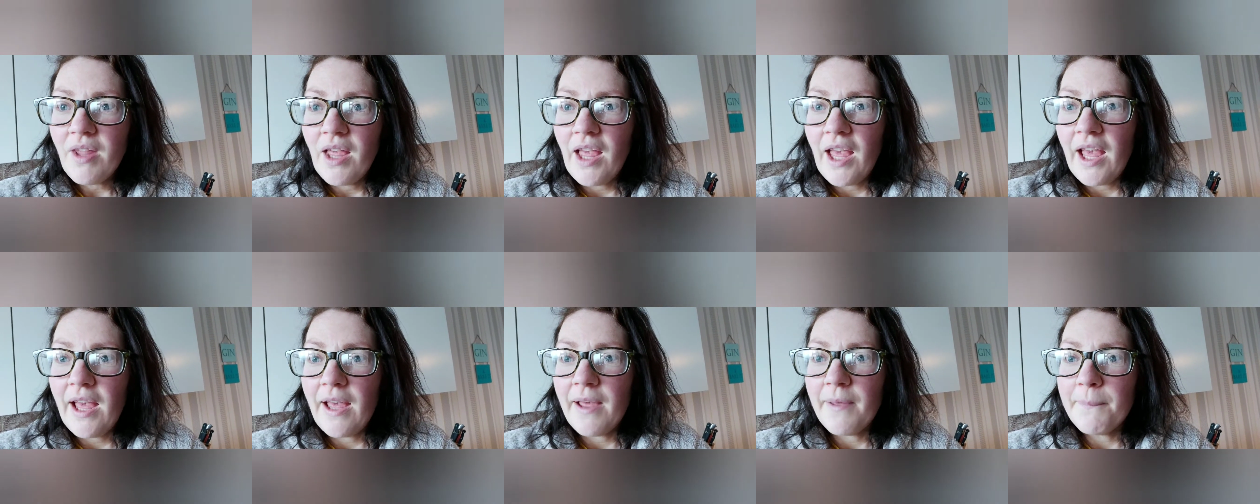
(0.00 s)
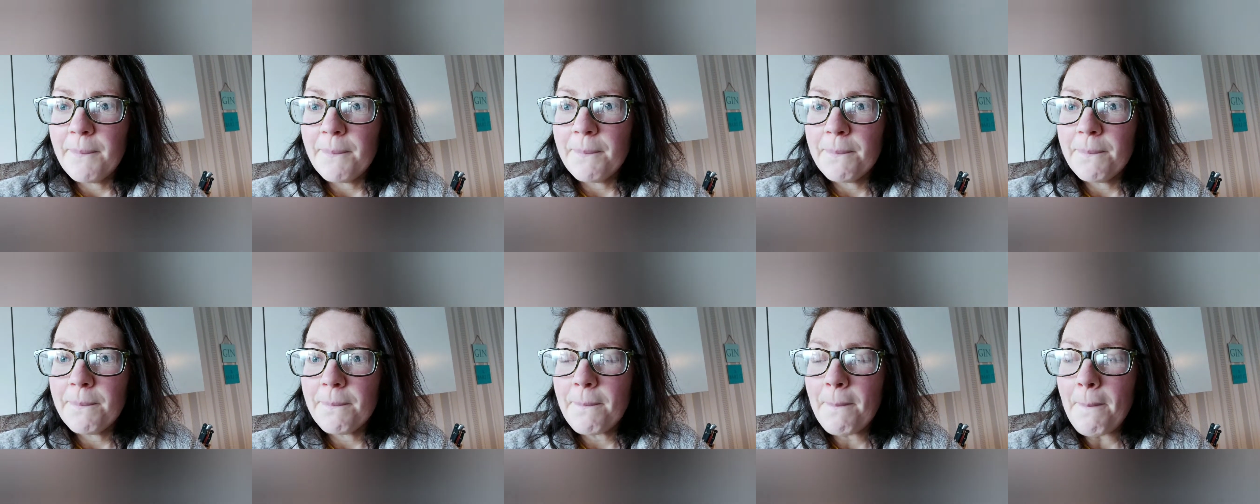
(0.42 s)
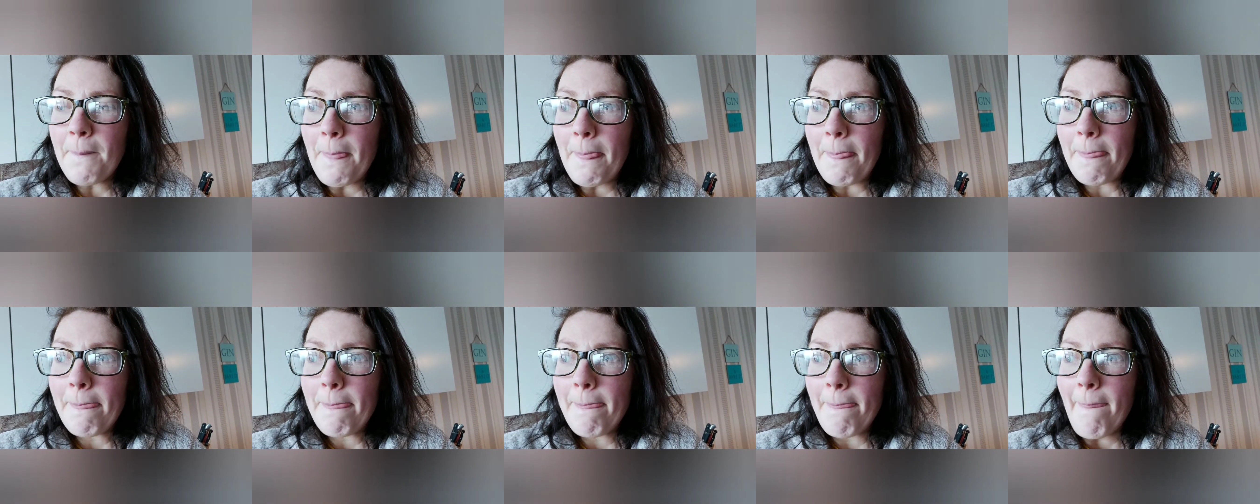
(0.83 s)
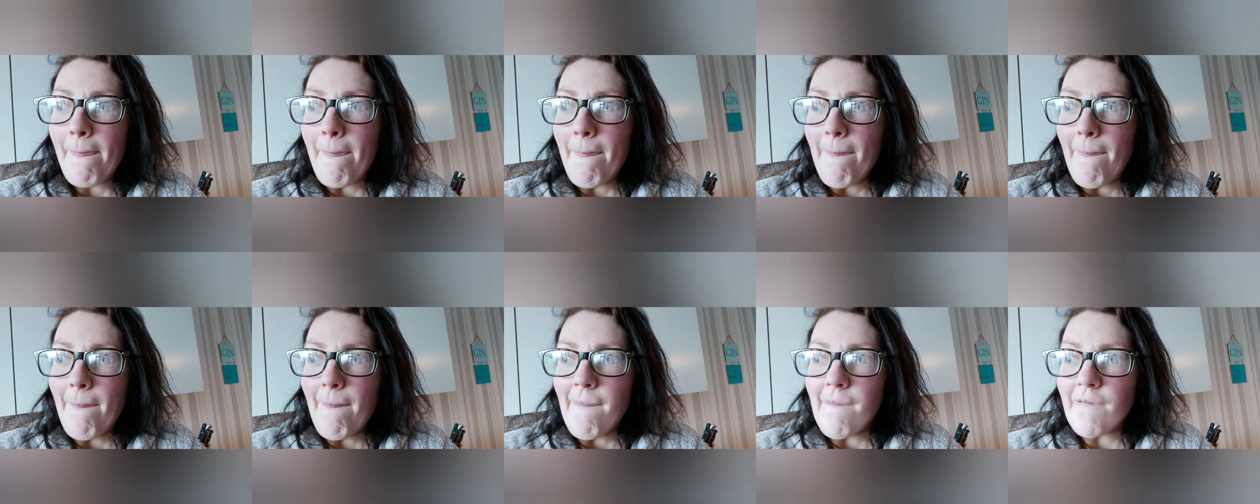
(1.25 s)
Um,
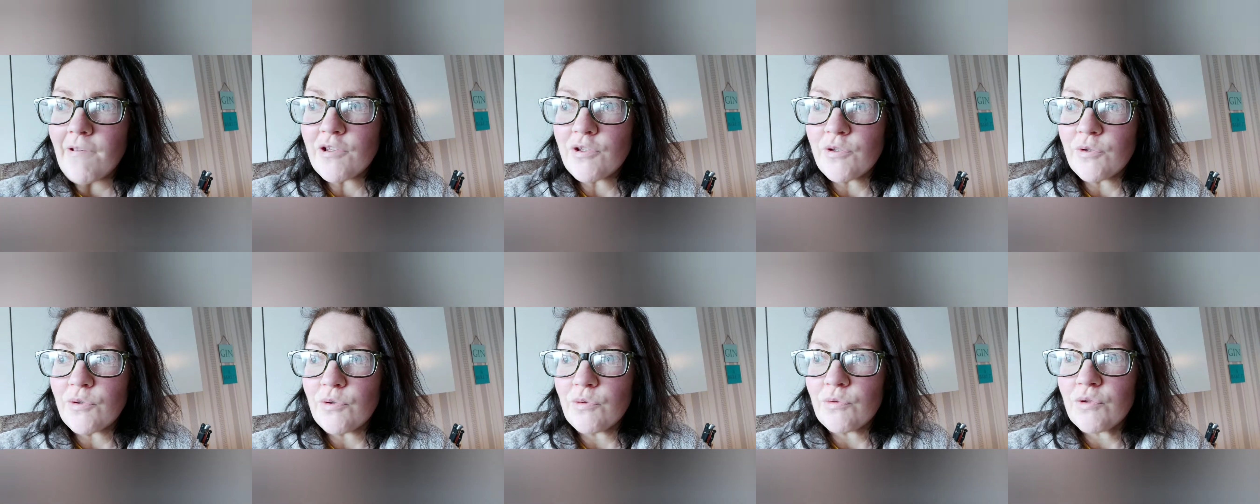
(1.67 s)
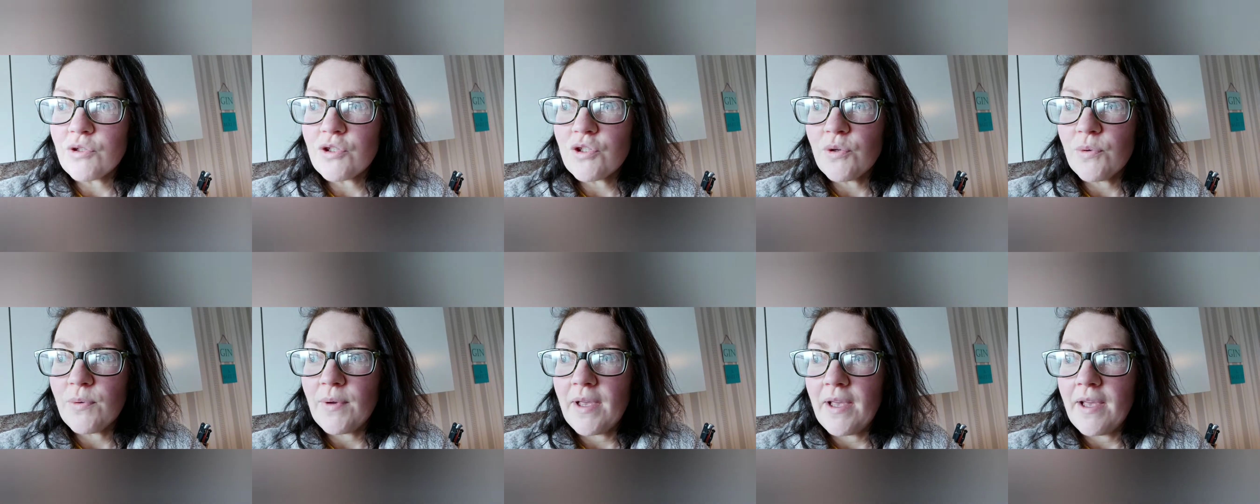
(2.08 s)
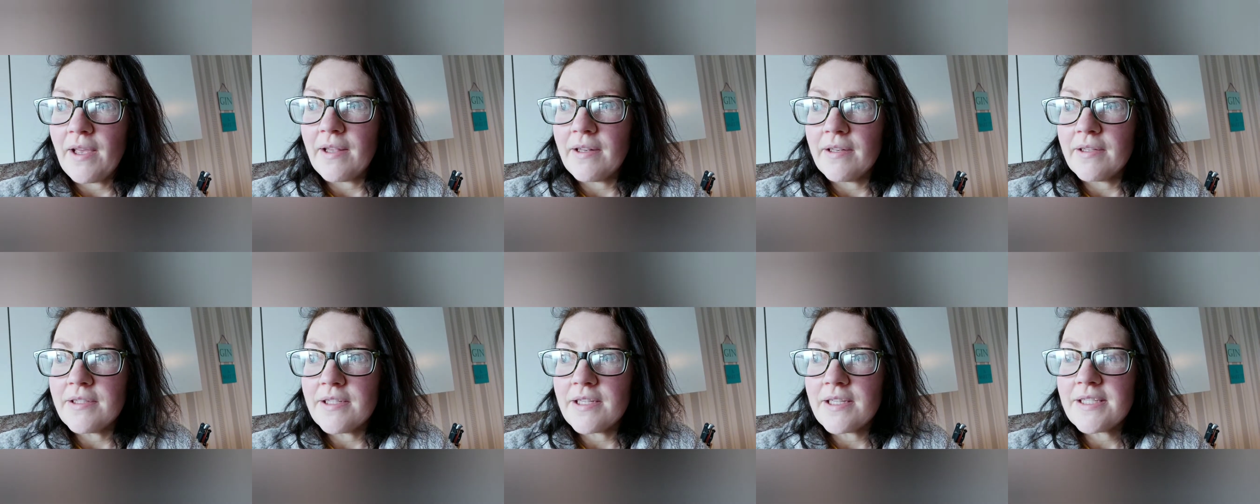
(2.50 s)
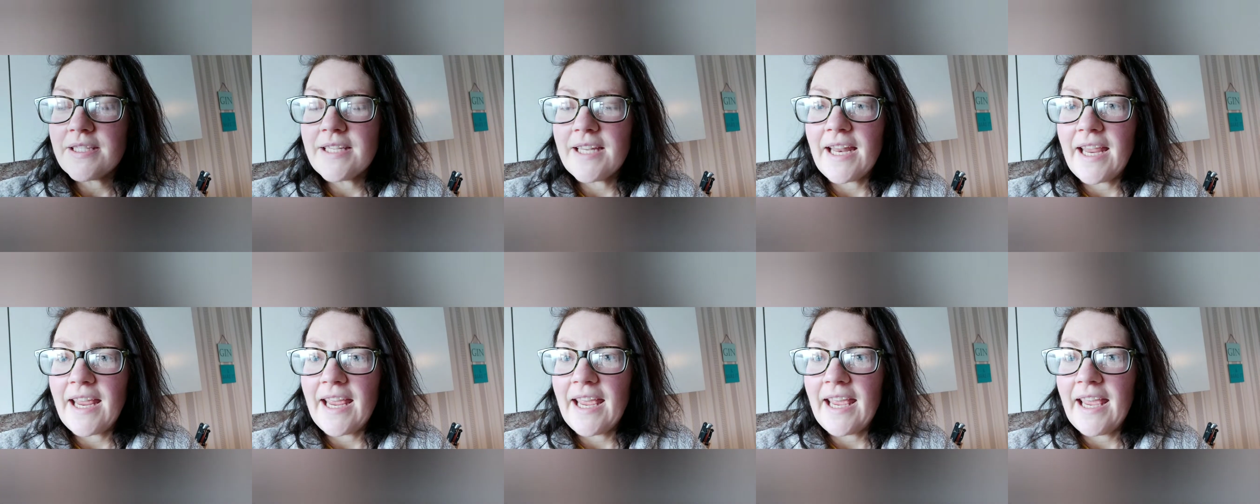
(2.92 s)
so don't so and
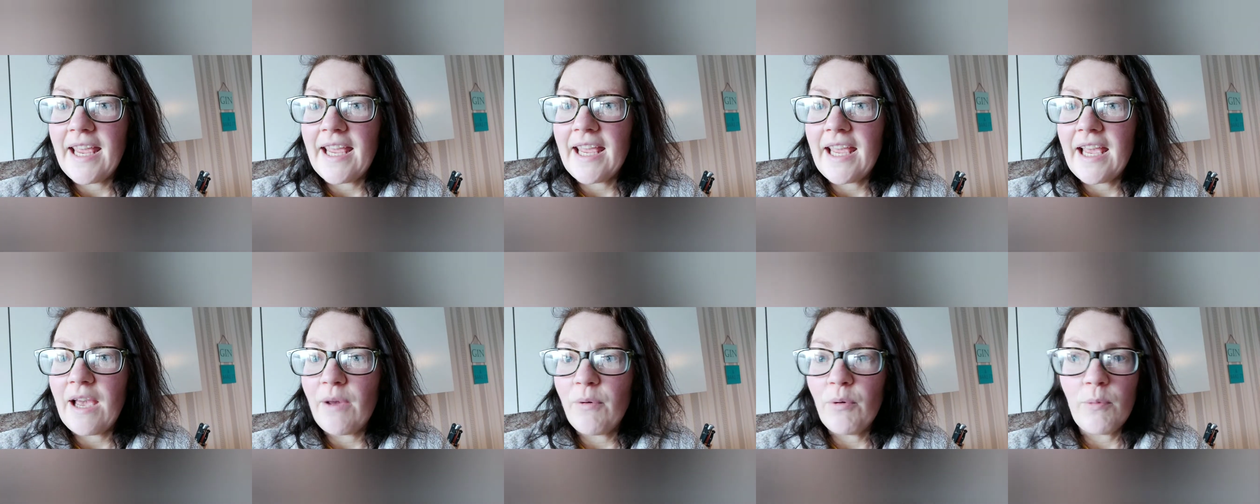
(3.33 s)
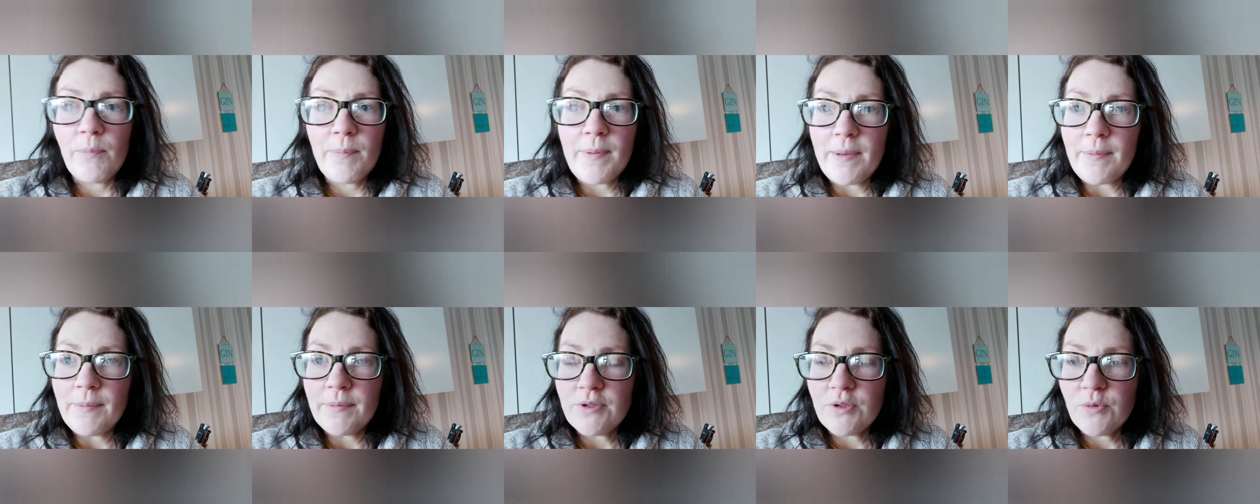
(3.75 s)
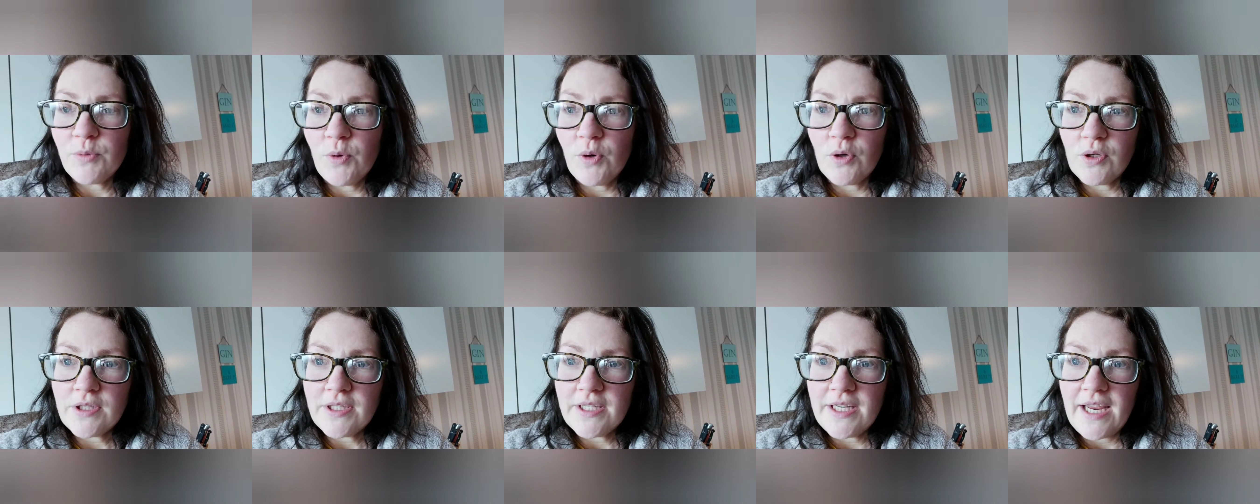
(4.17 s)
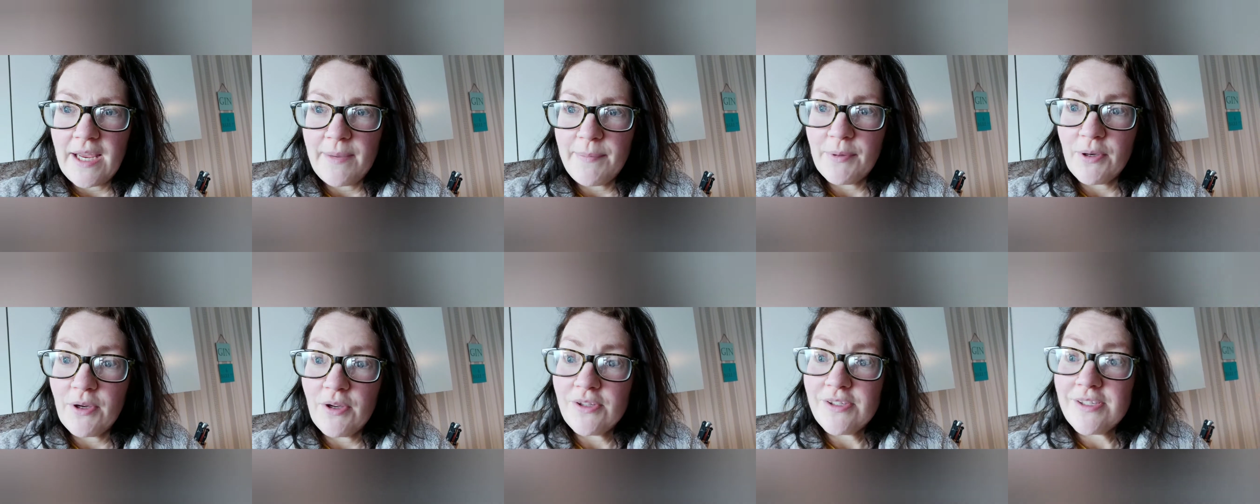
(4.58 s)
today I won't be able to walk today
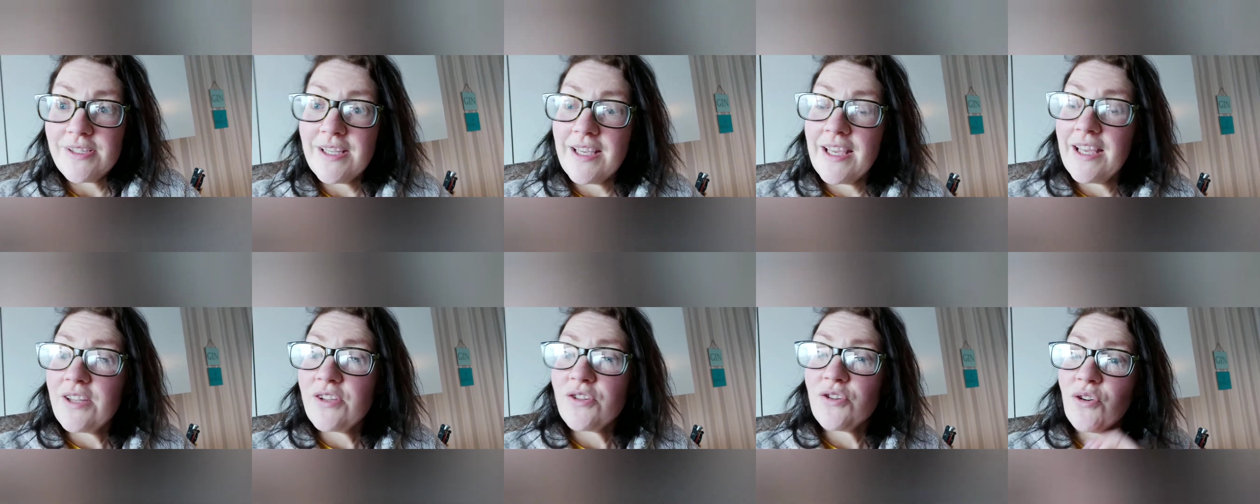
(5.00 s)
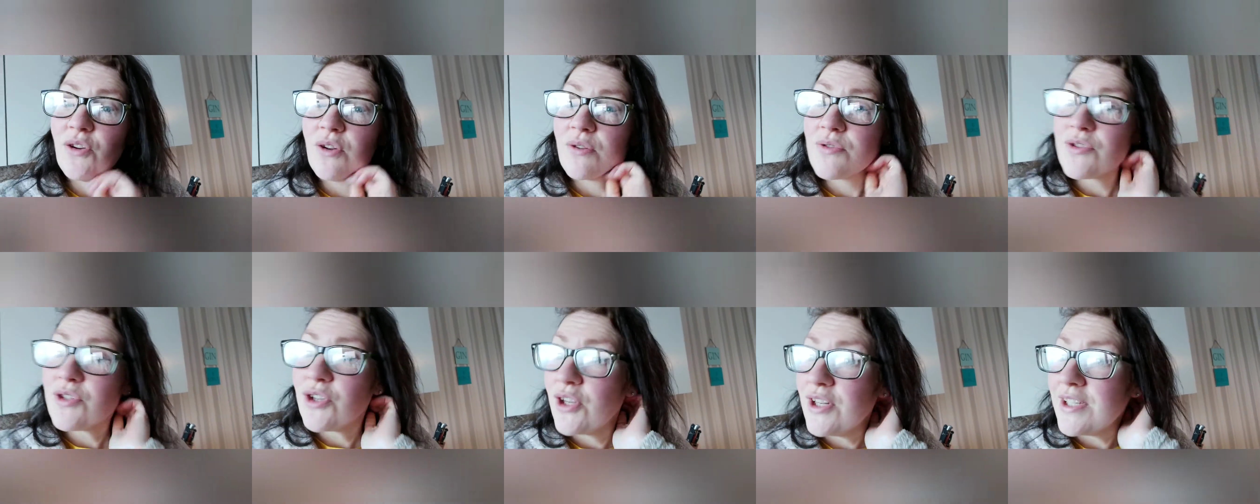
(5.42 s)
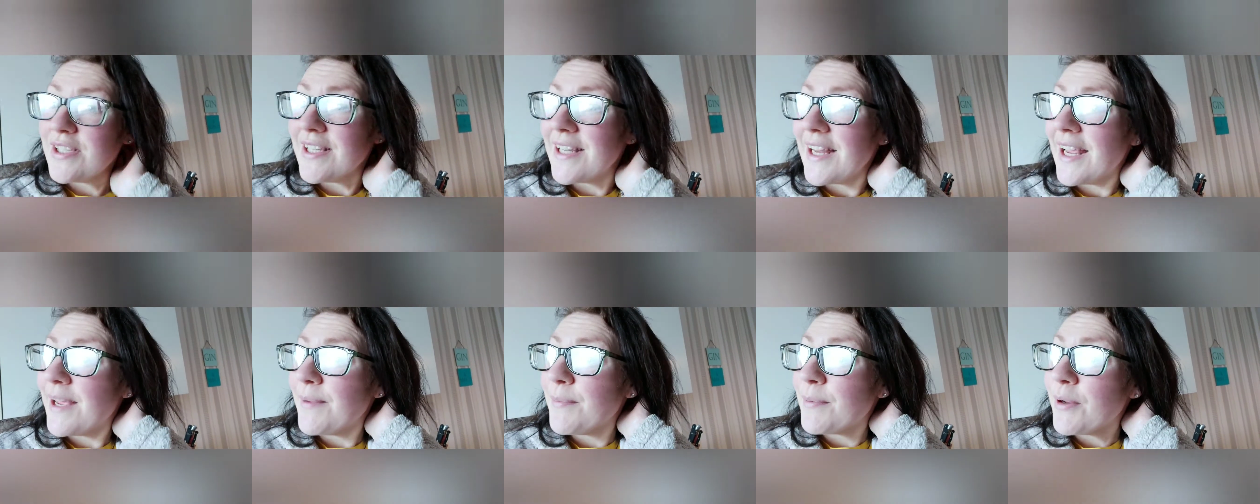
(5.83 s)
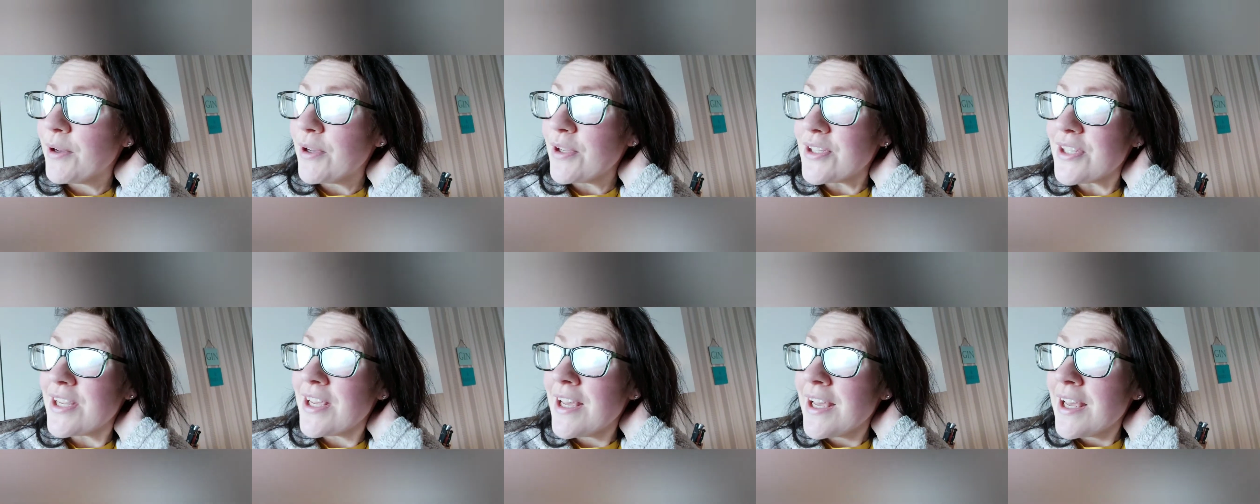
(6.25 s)
because the kids are off school today
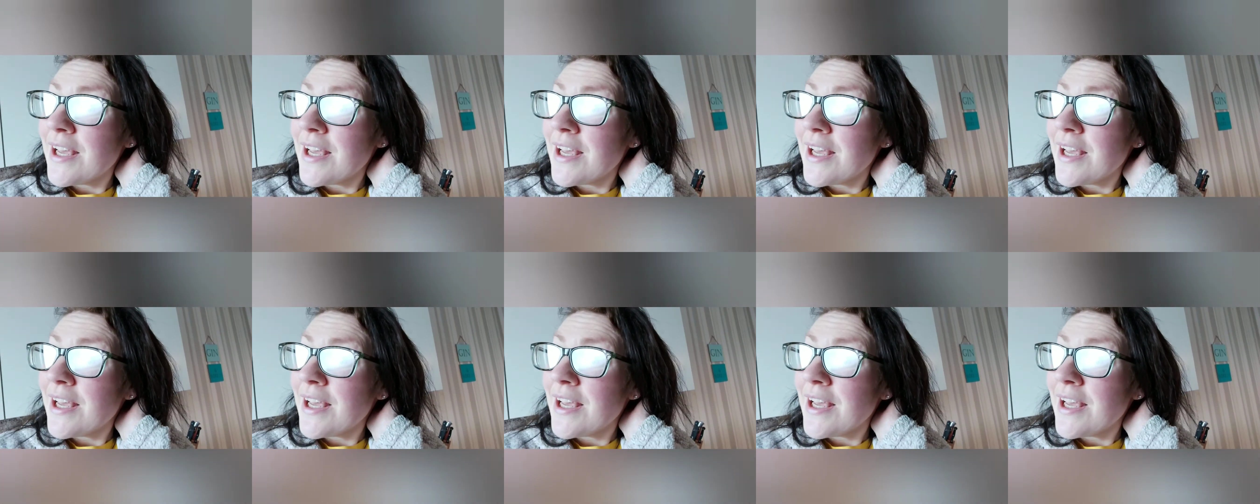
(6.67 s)
because